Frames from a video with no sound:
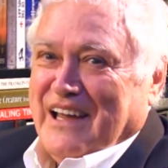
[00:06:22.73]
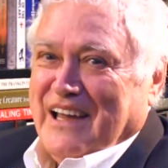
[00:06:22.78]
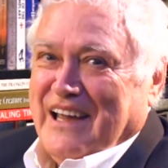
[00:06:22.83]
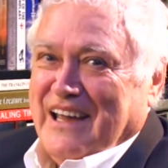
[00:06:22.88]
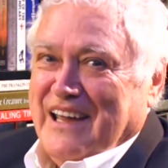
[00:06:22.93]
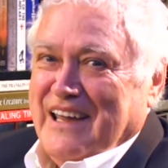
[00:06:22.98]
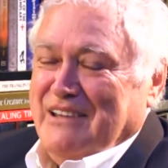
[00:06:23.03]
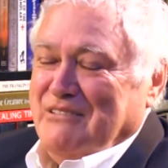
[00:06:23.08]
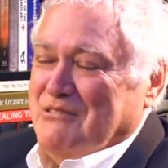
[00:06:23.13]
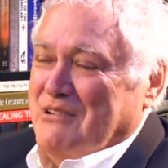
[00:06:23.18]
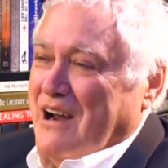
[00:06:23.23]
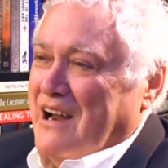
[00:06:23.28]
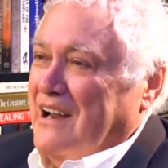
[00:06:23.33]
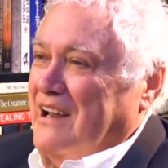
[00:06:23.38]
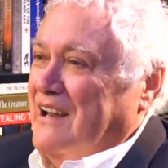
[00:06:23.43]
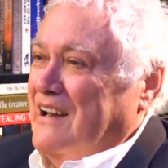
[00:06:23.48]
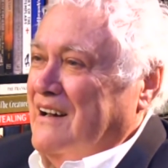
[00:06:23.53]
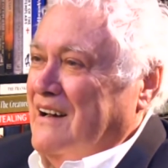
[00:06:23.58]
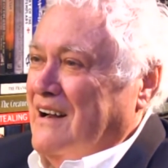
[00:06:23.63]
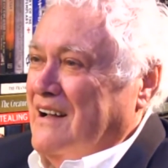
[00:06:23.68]
he
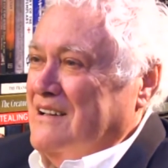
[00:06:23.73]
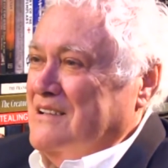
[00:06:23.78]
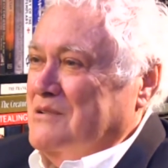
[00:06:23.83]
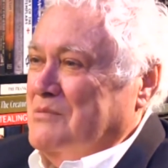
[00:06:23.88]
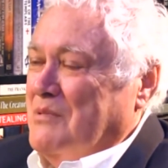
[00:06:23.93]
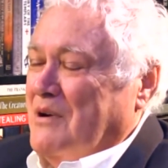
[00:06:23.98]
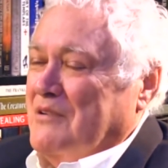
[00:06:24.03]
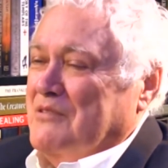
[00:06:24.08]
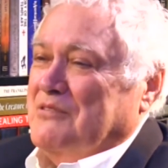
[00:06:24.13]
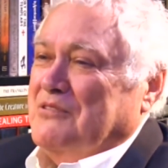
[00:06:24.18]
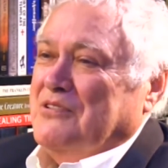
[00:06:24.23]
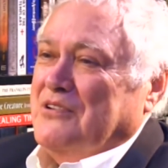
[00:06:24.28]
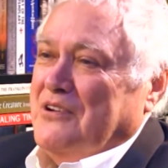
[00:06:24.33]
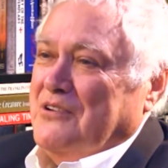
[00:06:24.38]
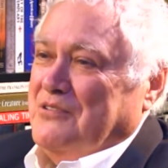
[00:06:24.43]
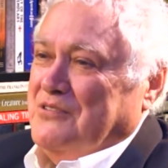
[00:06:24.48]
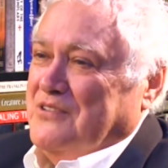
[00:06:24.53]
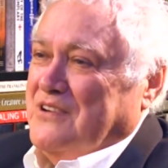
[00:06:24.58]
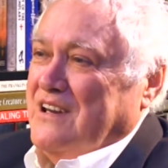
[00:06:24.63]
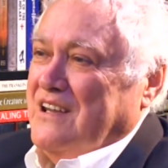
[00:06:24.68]
recognized about
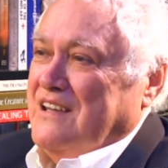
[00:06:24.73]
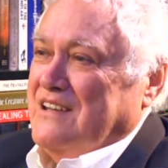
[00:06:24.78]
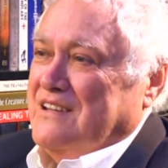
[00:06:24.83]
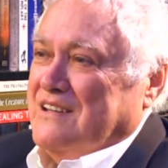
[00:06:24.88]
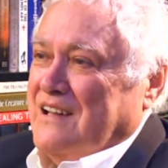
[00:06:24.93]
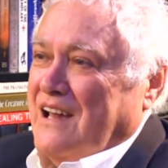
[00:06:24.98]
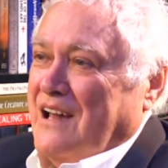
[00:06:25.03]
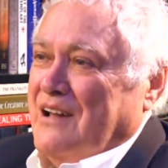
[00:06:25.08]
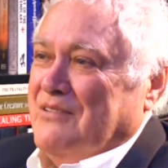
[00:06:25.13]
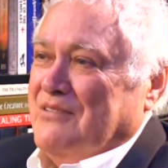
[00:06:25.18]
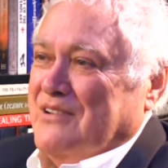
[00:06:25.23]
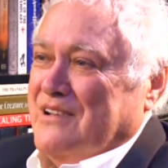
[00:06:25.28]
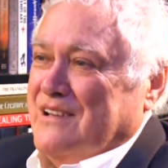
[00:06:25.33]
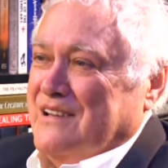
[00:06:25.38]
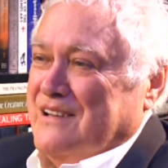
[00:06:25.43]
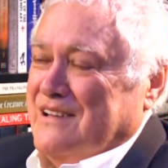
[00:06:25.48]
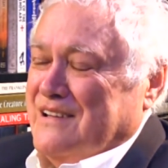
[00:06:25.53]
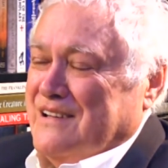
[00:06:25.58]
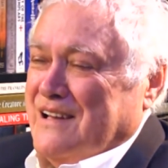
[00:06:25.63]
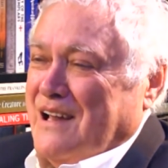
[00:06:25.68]

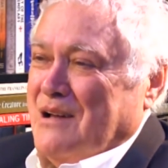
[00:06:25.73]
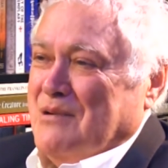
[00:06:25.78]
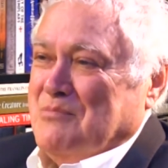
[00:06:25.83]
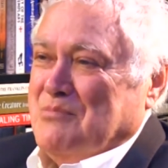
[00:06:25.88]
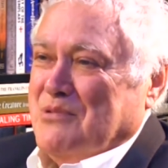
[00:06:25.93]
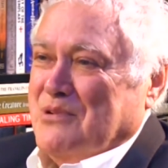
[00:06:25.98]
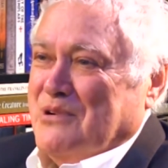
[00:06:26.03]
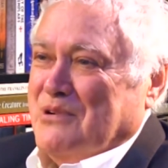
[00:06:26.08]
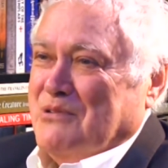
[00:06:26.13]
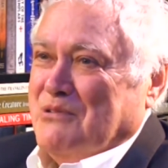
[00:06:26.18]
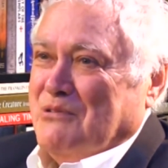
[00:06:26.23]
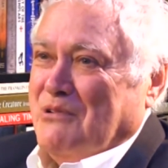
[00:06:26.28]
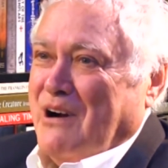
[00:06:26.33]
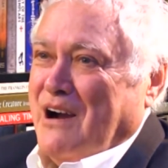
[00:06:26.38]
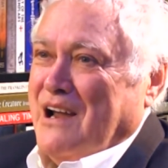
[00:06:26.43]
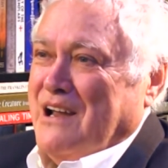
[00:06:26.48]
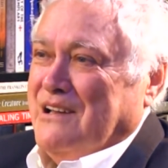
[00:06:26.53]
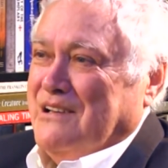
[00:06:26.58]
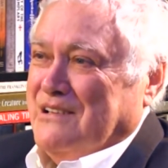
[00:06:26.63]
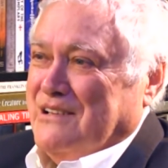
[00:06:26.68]
57 separate
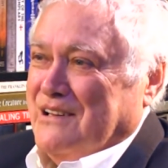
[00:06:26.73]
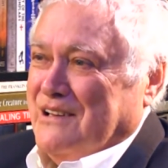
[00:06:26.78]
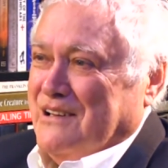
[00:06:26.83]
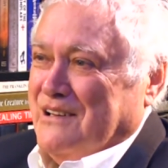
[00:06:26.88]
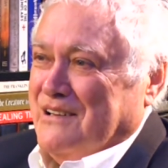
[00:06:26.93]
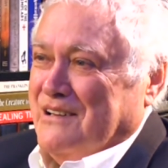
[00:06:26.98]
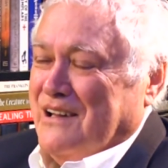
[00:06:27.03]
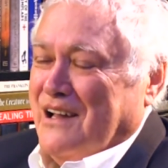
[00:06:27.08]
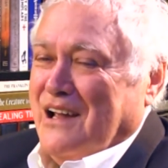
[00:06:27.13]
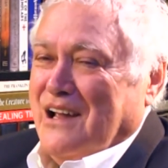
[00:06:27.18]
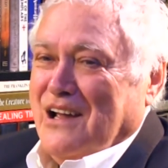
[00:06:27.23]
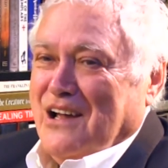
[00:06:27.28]
races,